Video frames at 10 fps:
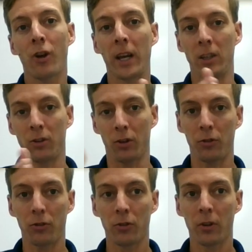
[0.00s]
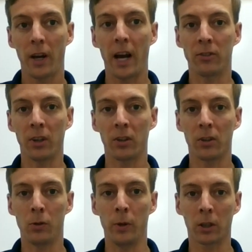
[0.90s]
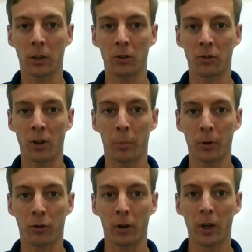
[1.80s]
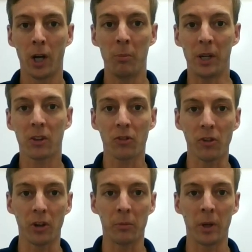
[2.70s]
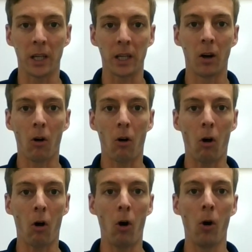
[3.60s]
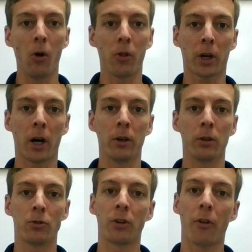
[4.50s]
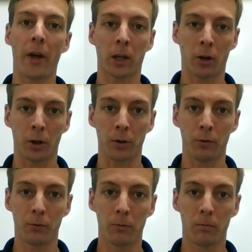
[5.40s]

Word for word: changes as it, you increase temperature but it's still emitting all the colors under that curve.